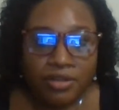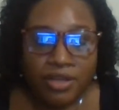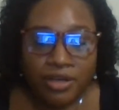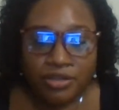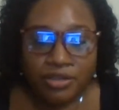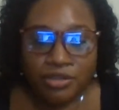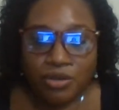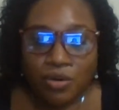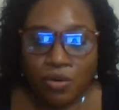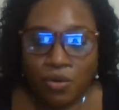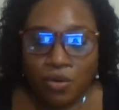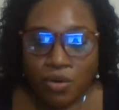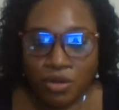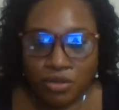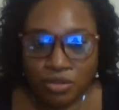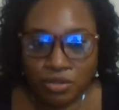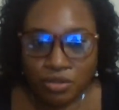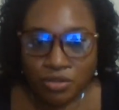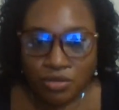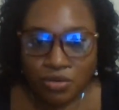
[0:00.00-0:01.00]
there's
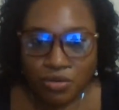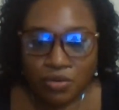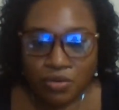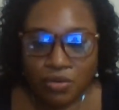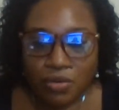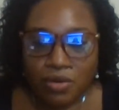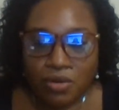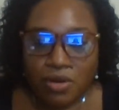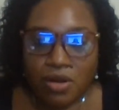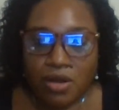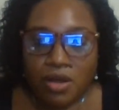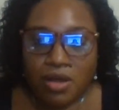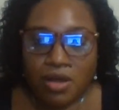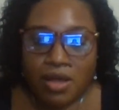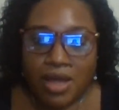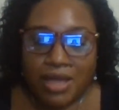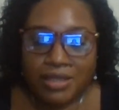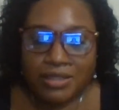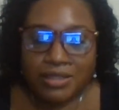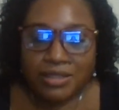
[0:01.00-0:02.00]
also
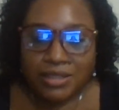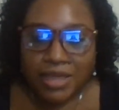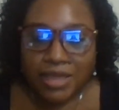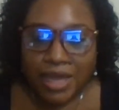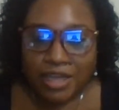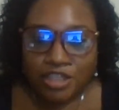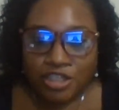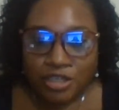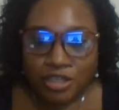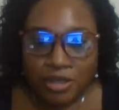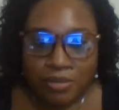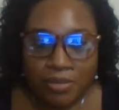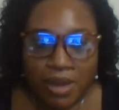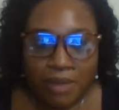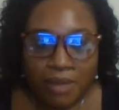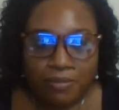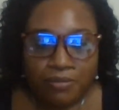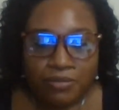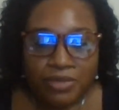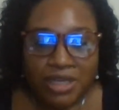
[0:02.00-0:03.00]
a sketch in the
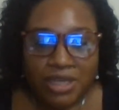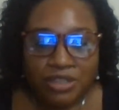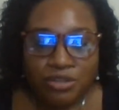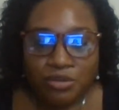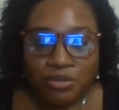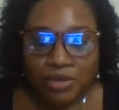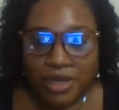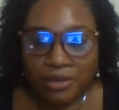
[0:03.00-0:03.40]
map that you